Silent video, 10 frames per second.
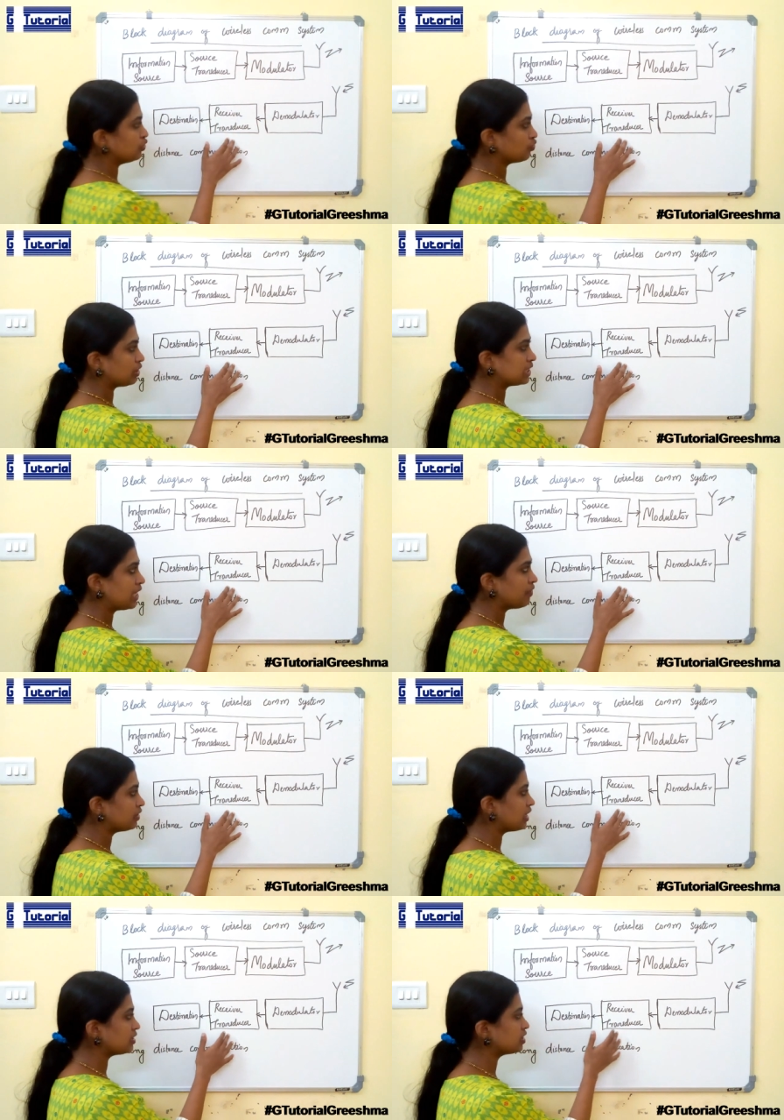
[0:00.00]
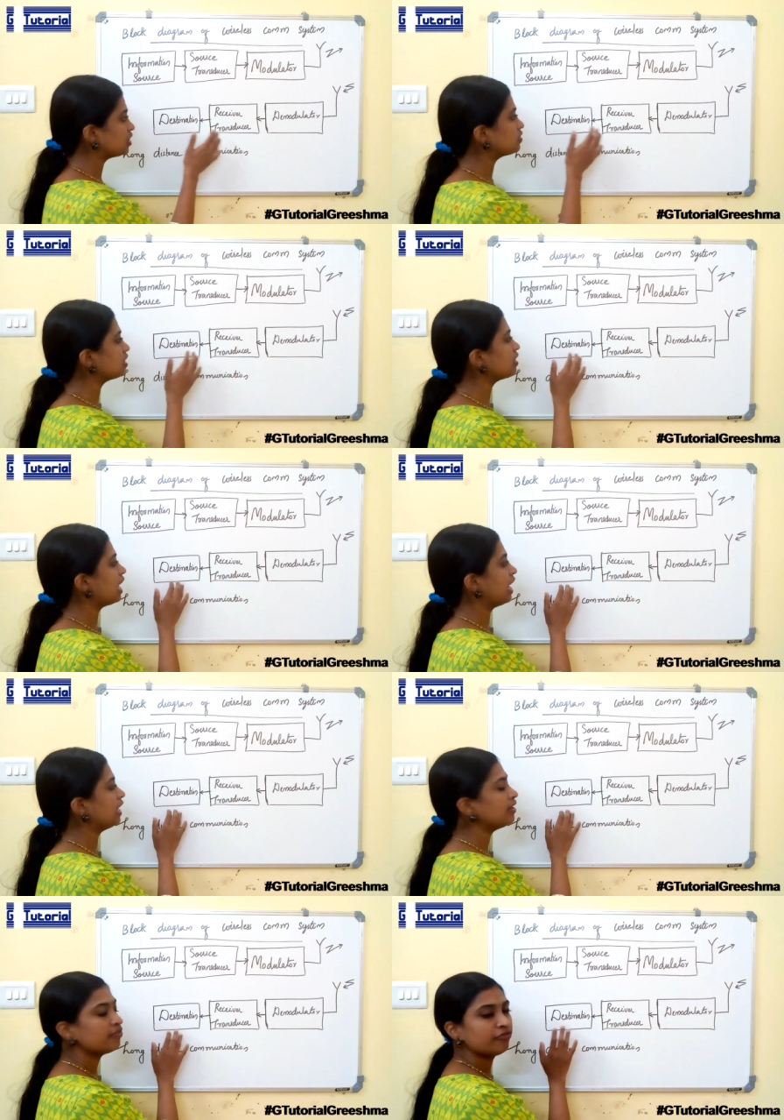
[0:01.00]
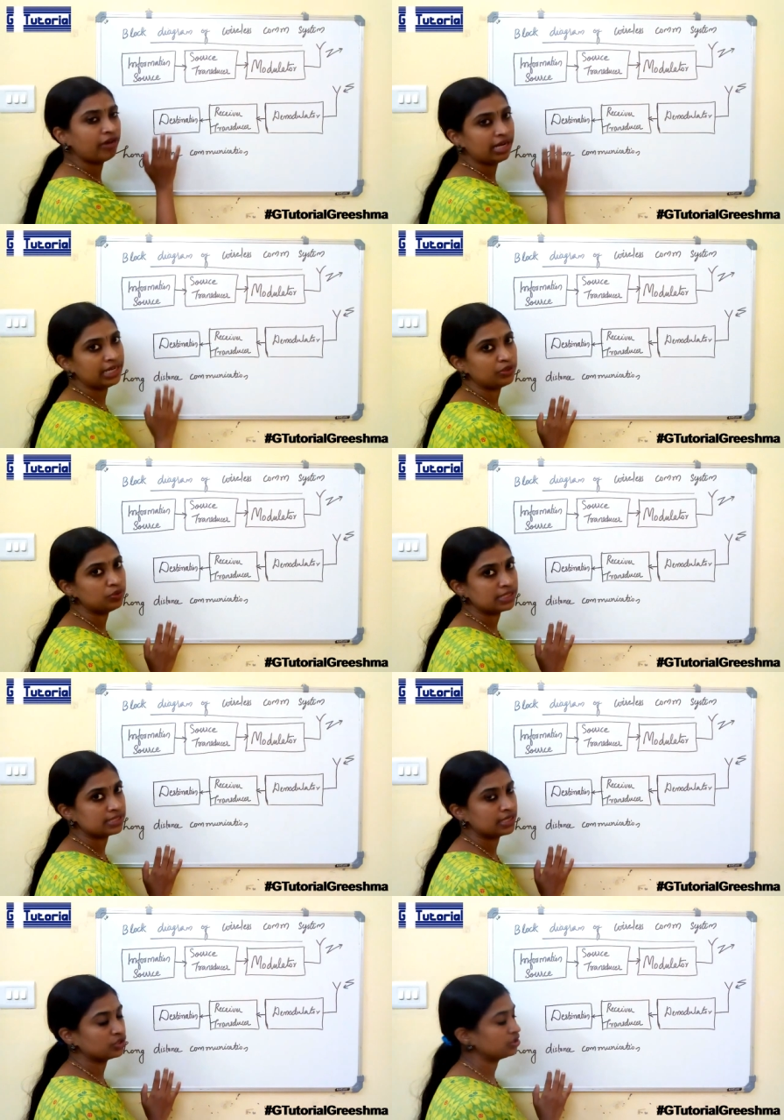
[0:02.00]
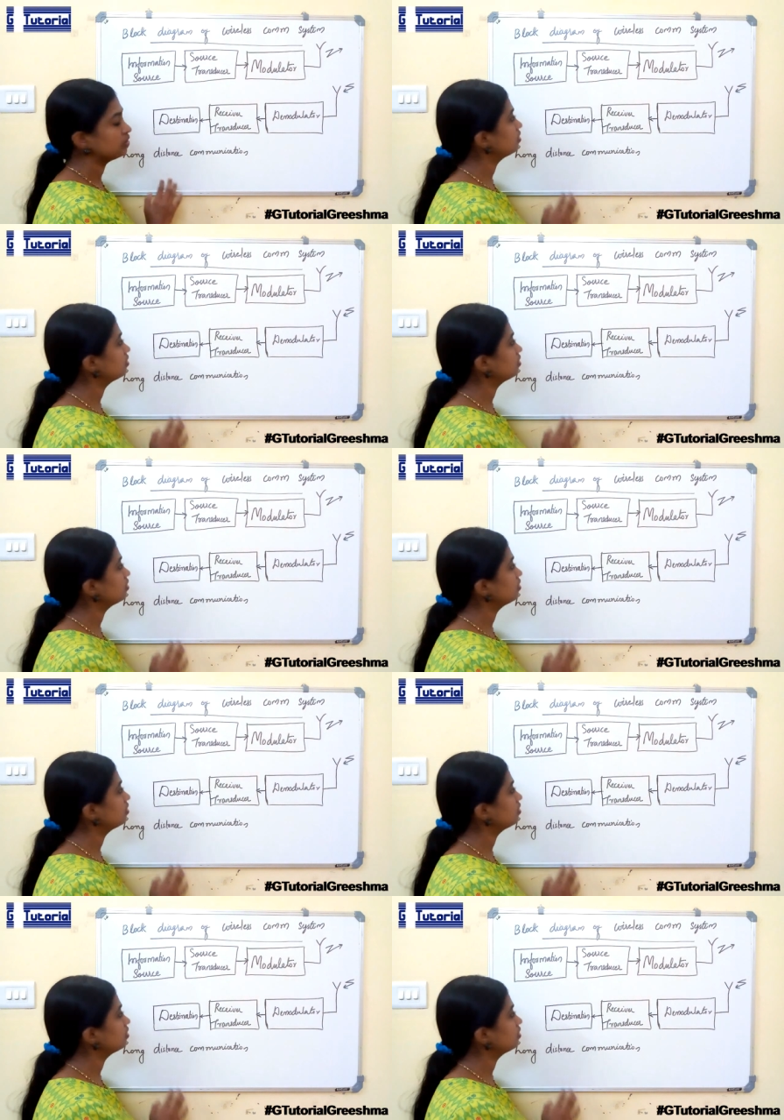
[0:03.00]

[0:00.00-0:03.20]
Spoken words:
to receiver transducer and finally to destination.